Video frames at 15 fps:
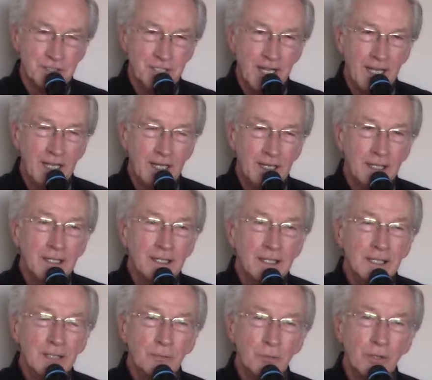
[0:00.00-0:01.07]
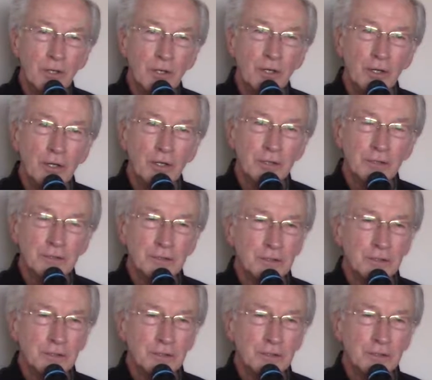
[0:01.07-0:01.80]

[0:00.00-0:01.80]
Today I walk